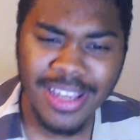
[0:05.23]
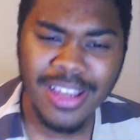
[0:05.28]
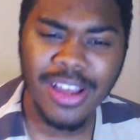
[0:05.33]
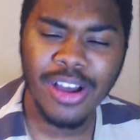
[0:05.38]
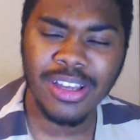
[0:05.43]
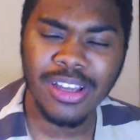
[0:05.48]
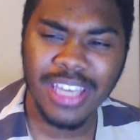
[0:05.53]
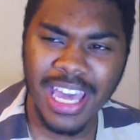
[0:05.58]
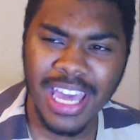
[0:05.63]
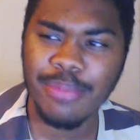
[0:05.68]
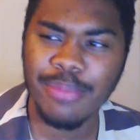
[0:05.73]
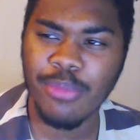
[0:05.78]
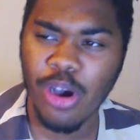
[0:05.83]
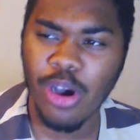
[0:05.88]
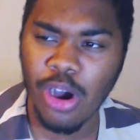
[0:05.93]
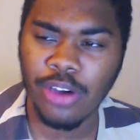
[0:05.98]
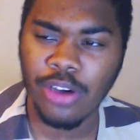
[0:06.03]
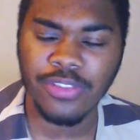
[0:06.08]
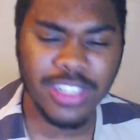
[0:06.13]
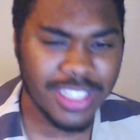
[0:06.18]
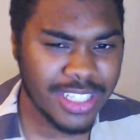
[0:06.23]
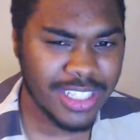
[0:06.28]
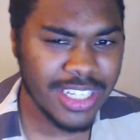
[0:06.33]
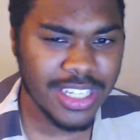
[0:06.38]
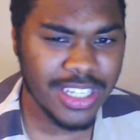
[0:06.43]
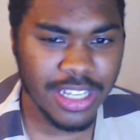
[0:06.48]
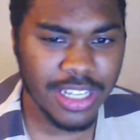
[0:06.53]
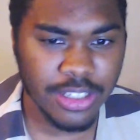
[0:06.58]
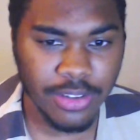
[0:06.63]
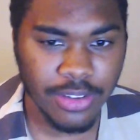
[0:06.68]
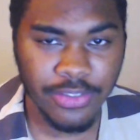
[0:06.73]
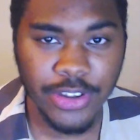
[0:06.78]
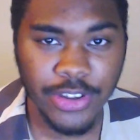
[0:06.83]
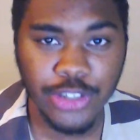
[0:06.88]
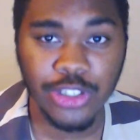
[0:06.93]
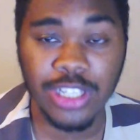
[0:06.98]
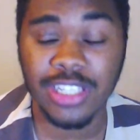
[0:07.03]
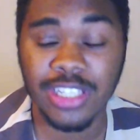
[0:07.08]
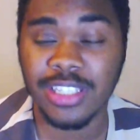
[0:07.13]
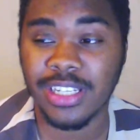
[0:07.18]
game of the season has
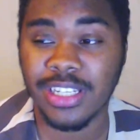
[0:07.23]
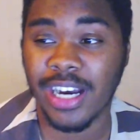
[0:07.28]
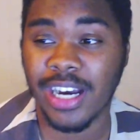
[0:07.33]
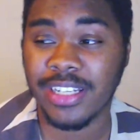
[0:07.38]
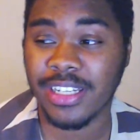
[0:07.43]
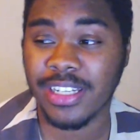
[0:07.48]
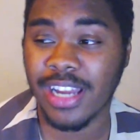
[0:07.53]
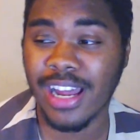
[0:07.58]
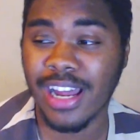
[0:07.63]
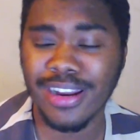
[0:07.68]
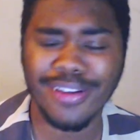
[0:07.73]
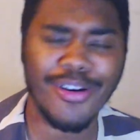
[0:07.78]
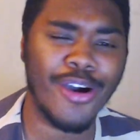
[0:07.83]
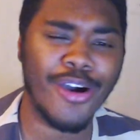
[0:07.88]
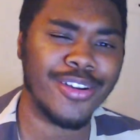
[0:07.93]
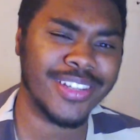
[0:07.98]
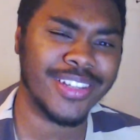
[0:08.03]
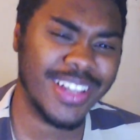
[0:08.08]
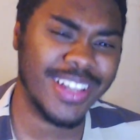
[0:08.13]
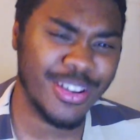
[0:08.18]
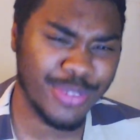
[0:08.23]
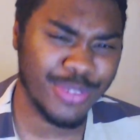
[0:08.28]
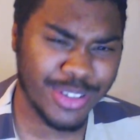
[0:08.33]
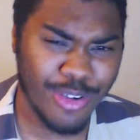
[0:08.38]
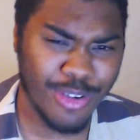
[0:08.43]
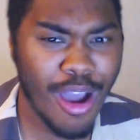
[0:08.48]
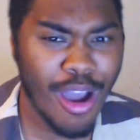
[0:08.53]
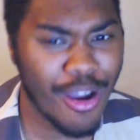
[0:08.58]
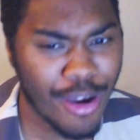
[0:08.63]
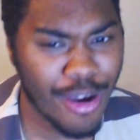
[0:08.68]
officially started, and honestly it was quite